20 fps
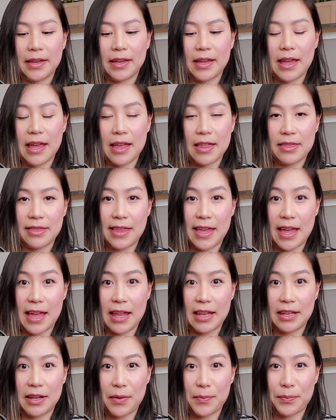And
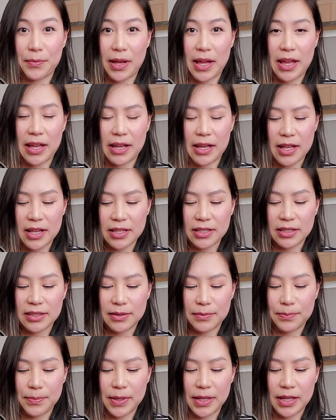then my
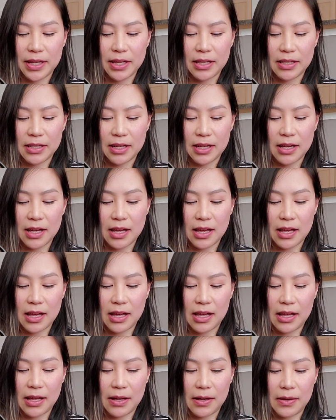husband
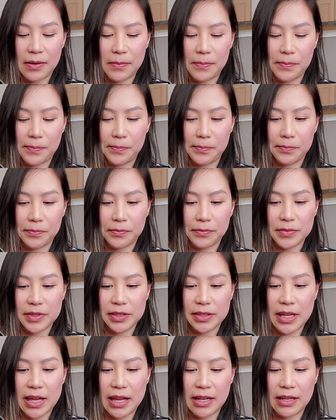
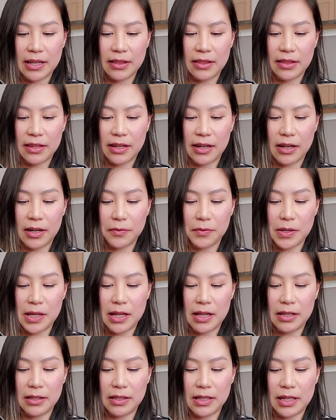stayed in there
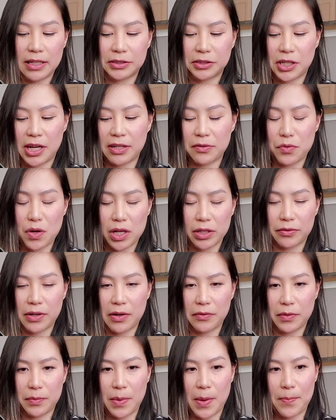while I tried to walk
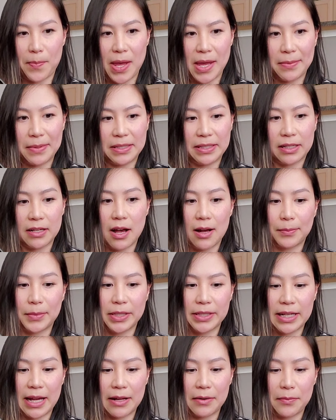around with my baby to calm
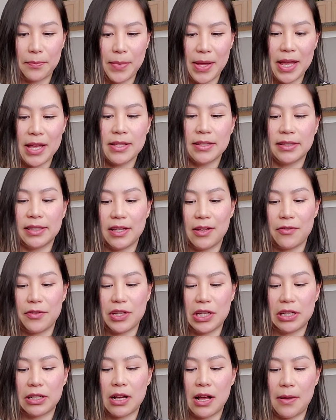her down a bit, see if
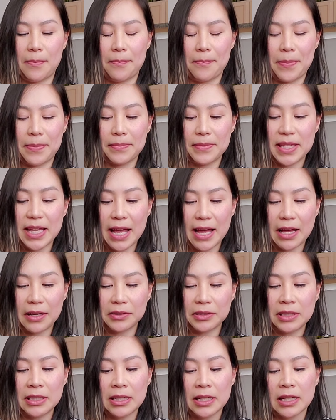she'd calm
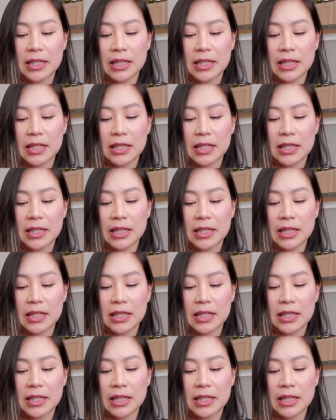down.